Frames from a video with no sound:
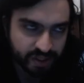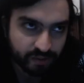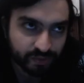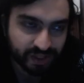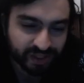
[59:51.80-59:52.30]

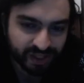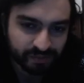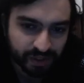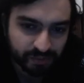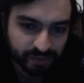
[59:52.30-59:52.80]
Then
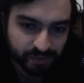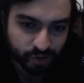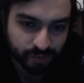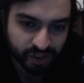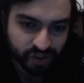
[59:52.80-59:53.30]
again, maybe
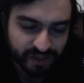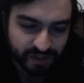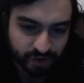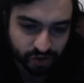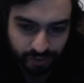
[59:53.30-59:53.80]
bishop
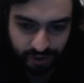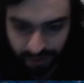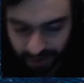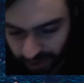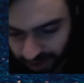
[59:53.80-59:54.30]
h6, bishop
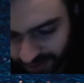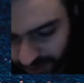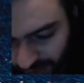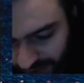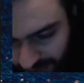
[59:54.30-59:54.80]
e3 check.
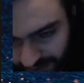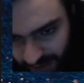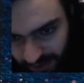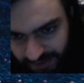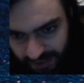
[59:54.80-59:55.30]
So yeah,
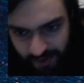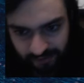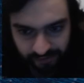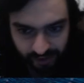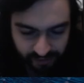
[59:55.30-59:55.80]
some
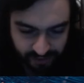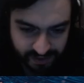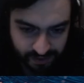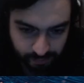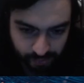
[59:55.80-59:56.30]
f5 at
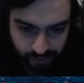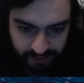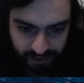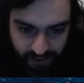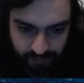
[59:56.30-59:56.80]
some
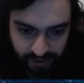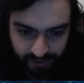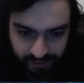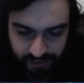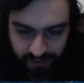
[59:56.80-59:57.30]
point can be an
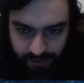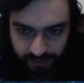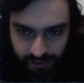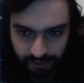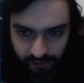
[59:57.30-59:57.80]
idea,
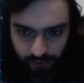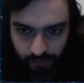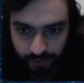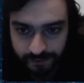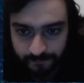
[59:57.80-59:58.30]
but not
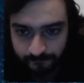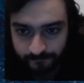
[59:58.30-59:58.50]
always.